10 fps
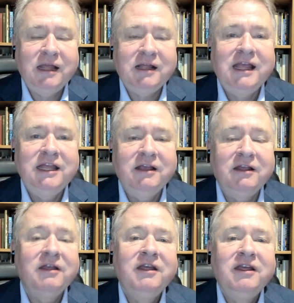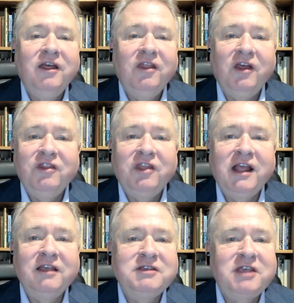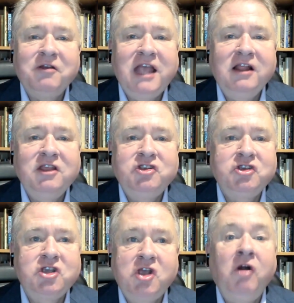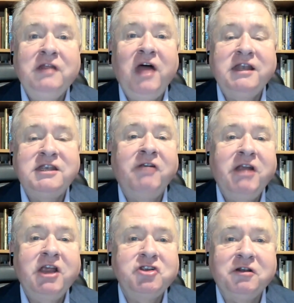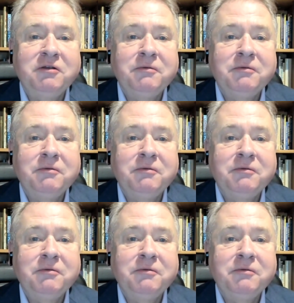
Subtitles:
killing. So the killer's just gone in that direction.